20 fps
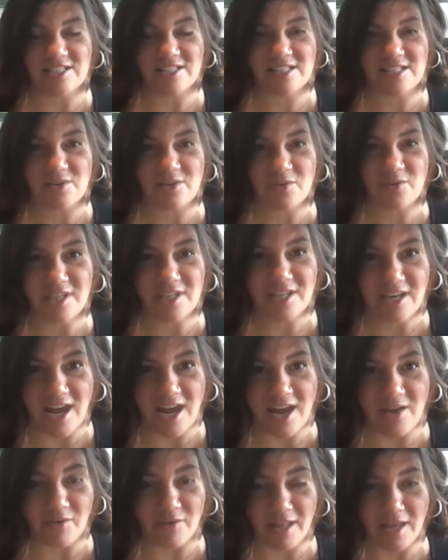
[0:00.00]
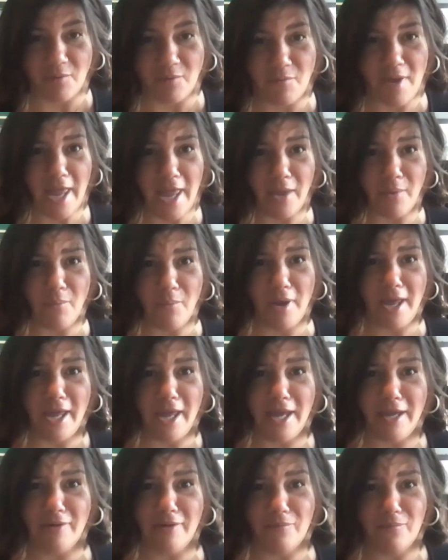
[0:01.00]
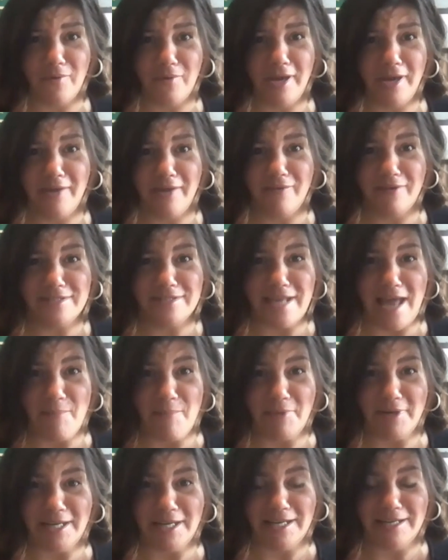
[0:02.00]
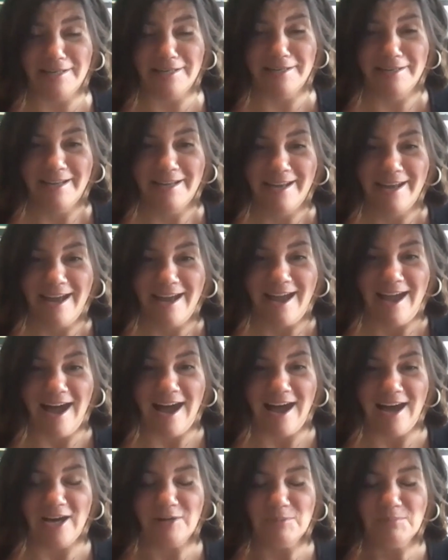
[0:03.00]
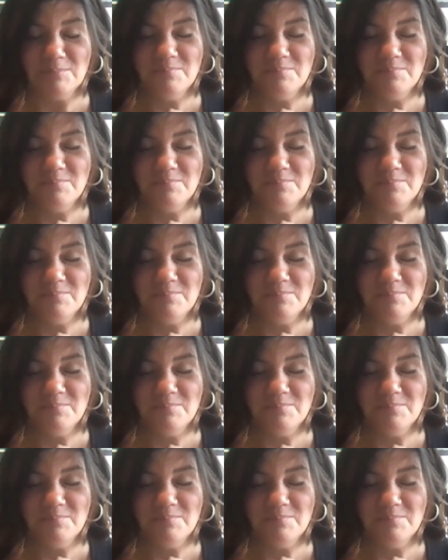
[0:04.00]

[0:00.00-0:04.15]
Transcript: Sonia and I were like, wait, what's happening? Wow.